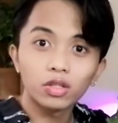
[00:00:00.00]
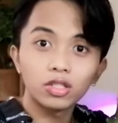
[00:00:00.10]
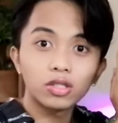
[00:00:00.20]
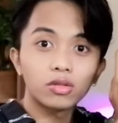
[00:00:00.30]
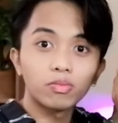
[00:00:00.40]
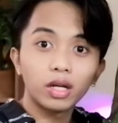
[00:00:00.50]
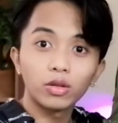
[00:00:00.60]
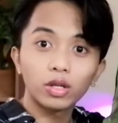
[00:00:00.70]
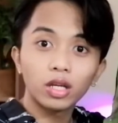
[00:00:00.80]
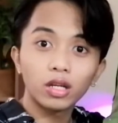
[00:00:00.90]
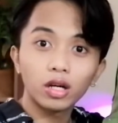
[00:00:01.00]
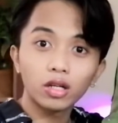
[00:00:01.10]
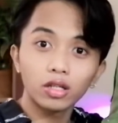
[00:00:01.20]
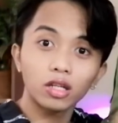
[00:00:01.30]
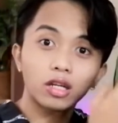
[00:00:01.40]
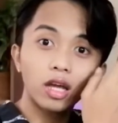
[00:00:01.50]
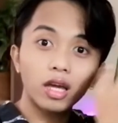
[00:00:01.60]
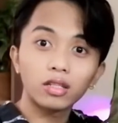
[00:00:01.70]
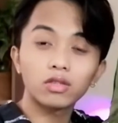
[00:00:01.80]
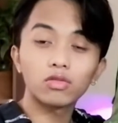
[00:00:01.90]
Just by looking,
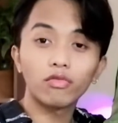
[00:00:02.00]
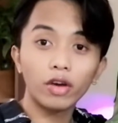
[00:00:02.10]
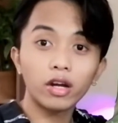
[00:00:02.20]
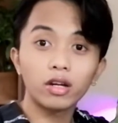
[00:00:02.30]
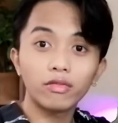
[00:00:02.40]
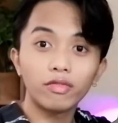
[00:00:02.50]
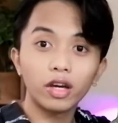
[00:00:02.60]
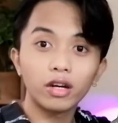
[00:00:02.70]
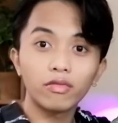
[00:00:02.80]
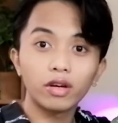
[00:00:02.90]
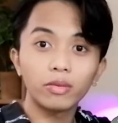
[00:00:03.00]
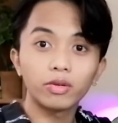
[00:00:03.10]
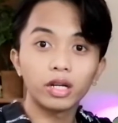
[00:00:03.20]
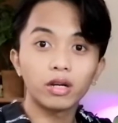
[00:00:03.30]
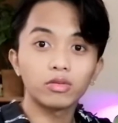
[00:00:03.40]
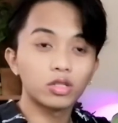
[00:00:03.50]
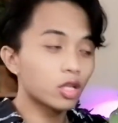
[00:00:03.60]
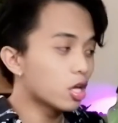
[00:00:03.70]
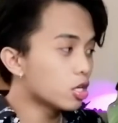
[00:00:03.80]
it's very pronounced.